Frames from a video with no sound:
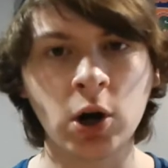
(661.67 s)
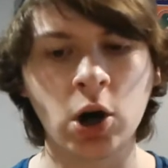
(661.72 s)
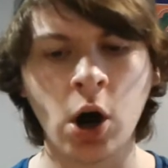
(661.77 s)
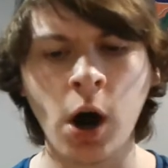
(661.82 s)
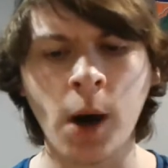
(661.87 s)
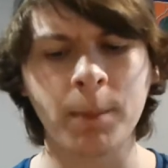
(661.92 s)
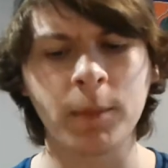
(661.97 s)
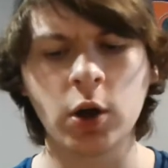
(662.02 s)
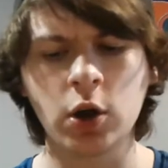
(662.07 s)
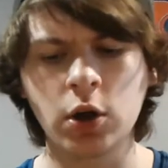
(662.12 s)

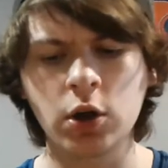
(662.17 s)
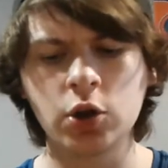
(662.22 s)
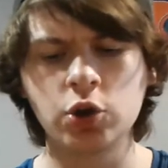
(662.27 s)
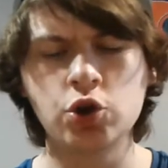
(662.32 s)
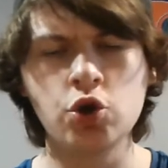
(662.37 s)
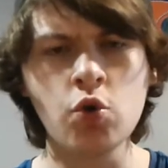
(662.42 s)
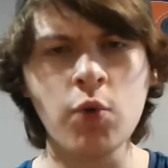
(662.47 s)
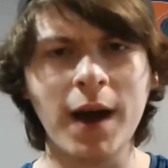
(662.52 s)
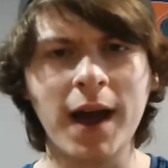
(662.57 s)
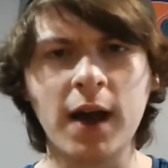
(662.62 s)
Kupp.
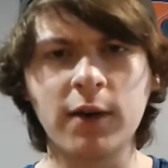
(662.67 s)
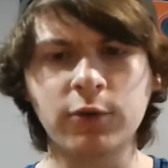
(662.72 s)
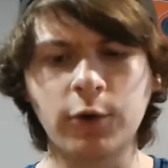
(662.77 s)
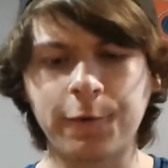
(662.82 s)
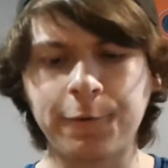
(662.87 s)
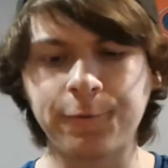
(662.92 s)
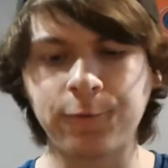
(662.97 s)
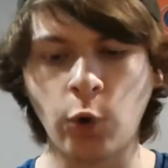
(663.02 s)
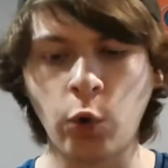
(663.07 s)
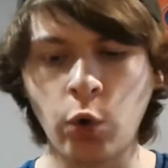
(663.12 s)
You have a
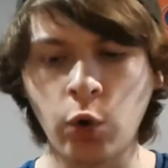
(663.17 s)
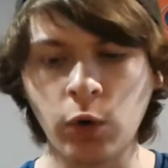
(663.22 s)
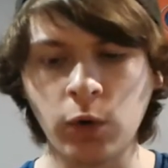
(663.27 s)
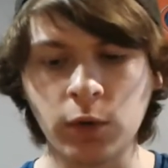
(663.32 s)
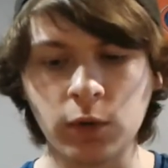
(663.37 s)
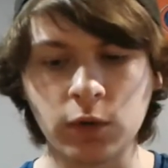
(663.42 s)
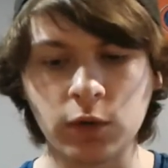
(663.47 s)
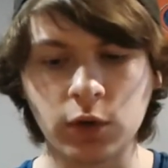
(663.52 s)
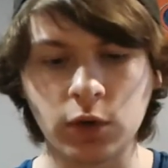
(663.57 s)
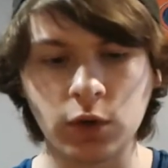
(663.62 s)

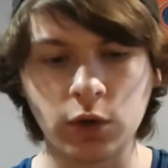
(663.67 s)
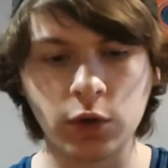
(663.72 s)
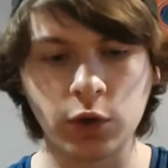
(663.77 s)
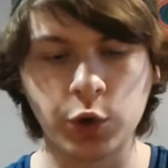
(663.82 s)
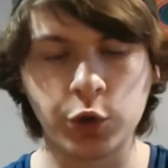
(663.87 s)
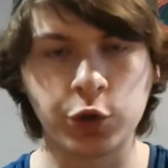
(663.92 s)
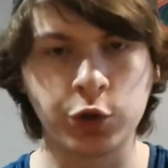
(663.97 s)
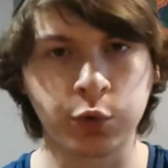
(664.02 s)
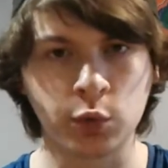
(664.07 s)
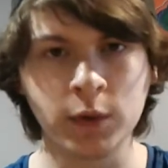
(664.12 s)
full
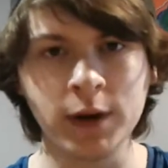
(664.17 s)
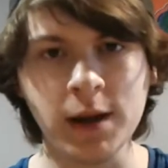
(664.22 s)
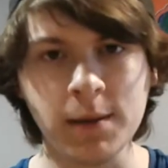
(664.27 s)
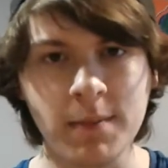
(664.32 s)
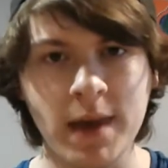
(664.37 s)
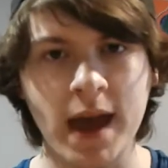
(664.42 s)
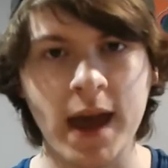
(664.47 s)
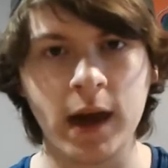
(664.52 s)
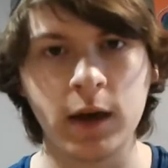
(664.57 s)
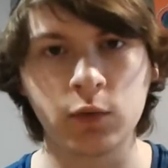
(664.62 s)

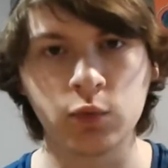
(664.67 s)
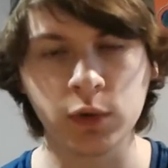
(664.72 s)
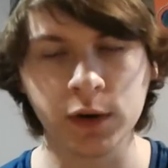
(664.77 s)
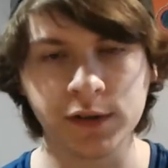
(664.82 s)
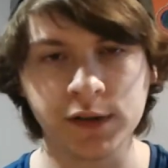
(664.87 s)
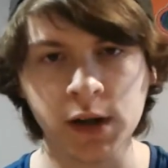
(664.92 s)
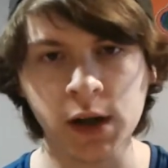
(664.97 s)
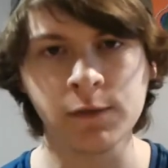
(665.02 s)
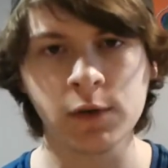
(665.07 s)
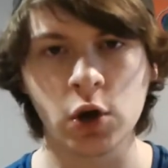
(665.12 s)
3-man
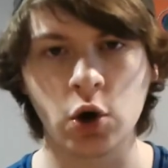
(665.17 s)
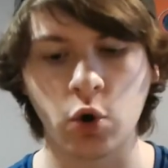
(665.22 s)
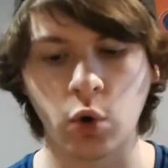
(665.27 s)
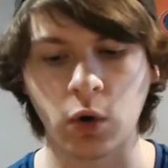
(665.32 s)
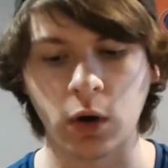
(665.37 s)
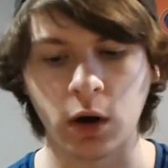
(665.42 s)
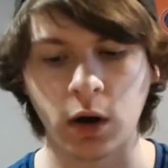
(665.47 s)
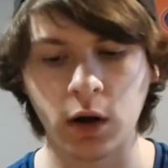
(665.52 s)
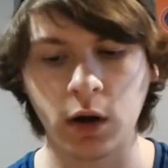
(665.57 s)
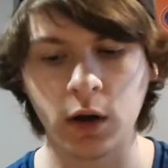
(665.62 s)
receiving
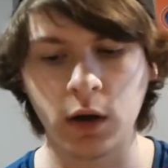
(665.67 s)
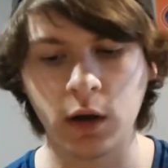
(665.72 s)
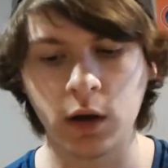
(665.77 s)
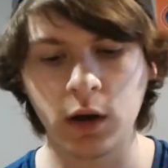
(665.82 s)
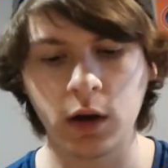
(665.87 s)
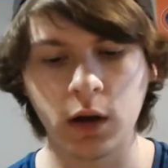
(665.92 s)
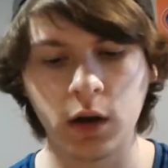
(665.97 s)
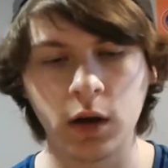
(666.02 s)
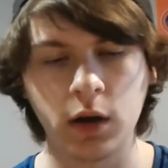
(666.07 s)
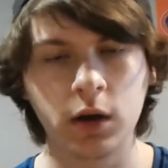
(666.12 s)
core.
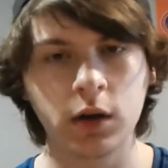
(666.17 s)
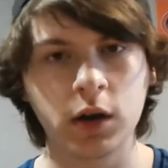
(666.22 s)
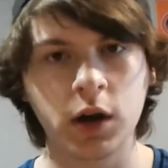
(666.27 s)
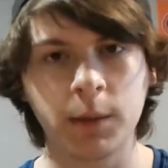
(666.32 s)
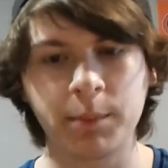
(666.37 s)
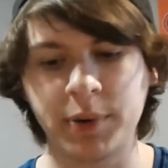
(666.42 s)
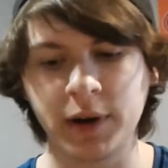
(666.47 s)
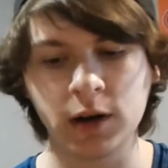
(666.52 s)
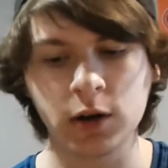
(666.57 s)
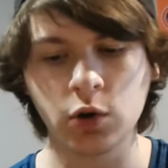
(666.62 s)

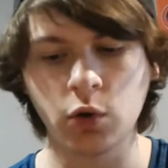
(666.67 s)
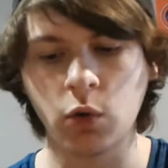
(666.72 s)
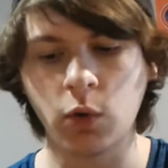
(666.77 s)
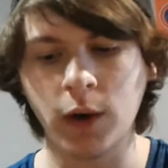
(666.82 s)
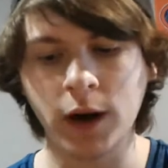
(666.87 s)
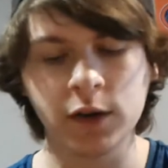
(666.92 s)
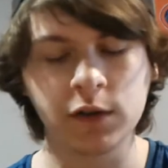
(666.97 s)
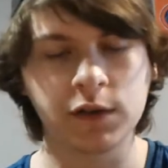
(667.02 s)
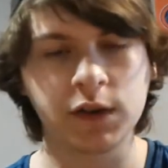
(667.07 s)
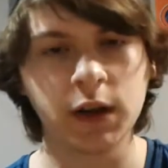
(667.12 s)
Compared to a
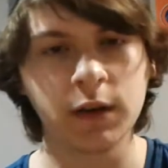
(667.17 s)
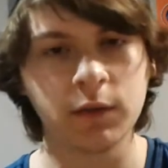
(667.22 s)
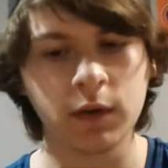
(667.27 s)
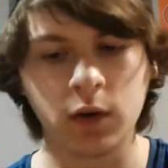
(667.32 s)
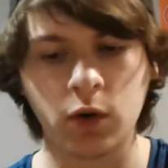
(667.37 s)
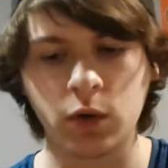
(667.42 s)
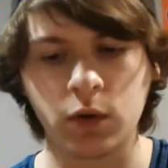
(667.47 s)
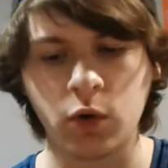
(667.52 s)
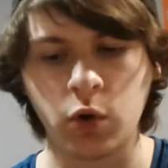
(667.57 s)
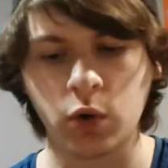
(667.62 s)
wide
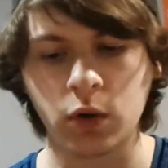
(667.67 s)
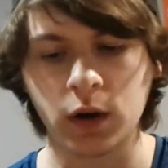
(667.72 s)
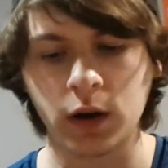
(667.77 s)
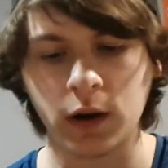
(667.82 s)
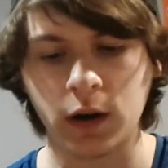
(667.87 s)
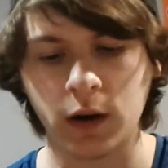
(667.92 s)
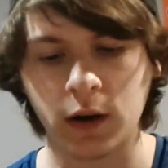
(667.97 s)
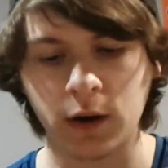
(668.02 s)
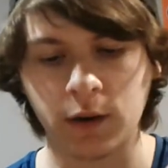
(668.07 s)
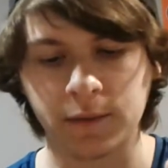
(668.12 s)
receiving core
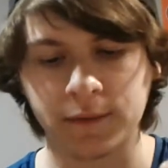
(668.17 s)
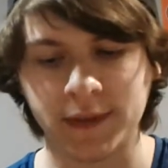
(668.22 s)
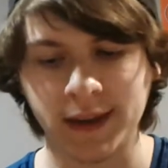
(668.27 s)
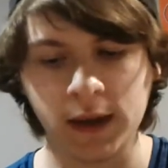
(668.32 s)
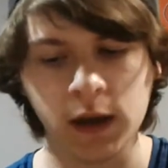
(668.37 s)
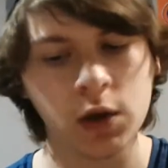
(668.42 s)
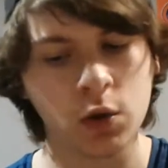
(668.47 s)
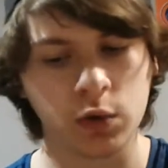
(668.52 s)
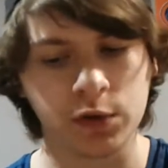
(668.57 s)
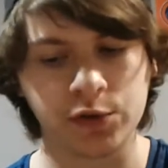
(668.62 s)
of the
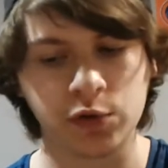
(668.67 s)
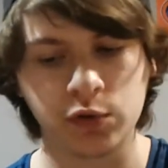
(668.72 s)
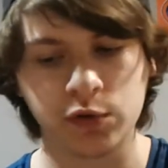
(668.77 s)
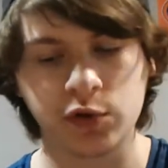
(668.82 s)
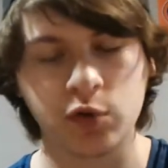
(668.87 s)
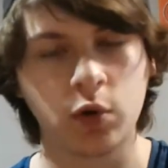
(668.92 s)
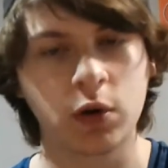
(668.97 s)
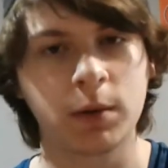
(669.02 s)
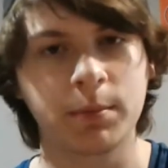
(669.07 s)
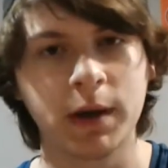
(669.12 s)
Eagles, who
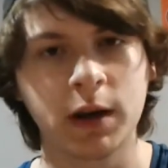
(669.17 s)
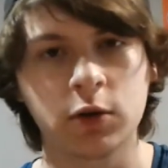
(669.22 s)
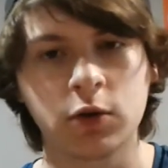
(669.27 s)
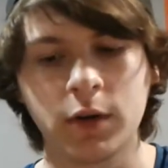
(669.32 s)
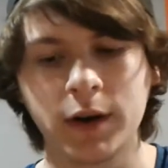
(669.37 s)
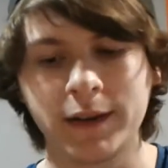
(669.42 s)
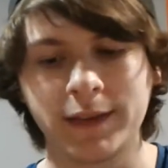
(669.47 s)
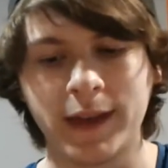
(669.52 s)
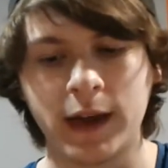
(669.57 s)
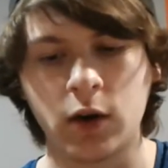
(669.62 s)
scored a better
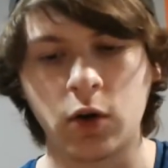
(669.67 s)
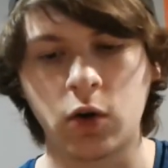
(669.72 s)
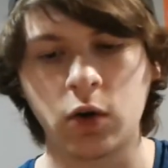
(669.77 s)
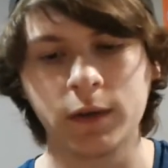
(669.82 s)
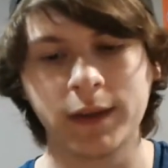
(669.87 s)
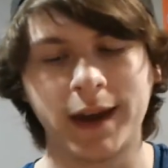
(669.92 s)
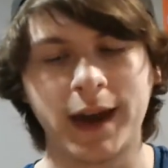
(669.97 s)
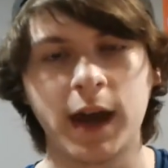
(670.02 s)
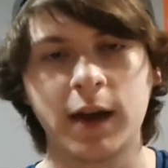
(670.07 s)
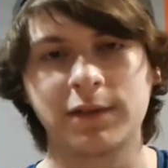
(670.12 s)
grade, that all
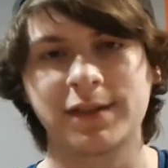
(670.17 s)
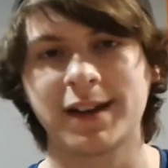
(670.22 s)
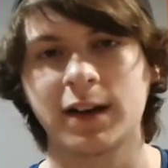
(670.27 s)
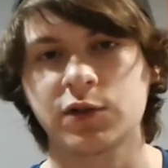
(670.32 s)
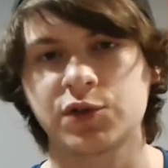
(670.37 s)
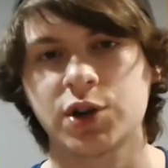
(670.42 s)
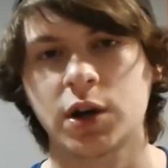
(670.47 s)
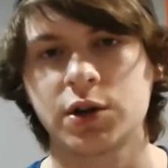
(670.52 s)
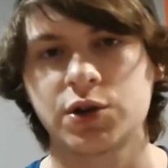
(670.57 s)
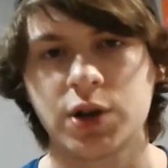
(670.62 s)
they have is
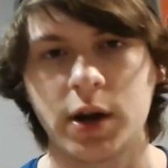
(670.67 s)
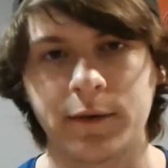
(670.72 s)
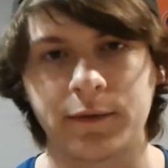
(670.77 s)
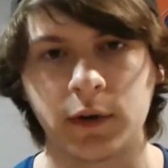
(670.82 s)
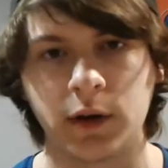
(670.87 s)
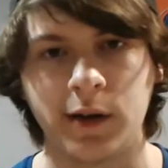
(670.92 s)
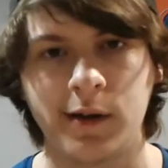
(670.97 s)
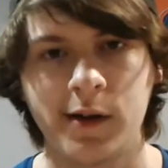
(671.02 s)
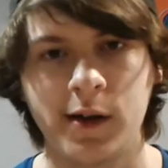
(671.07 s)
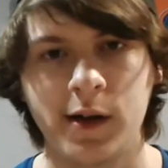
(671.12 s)
Alshon Jeffrey.